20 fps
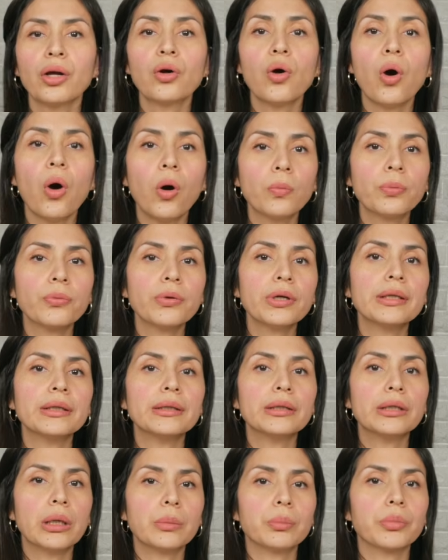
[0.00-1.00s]
Culprit
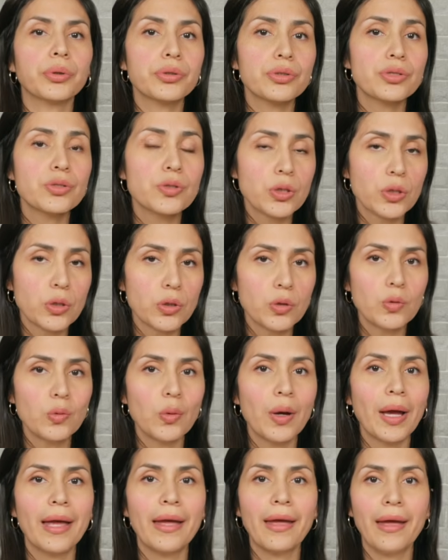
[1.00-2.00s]
number
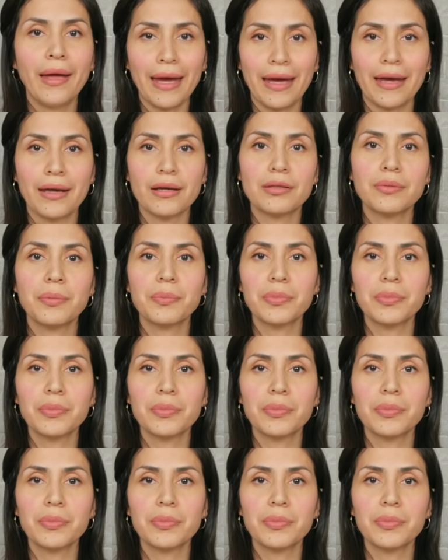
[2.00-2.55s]
2, hand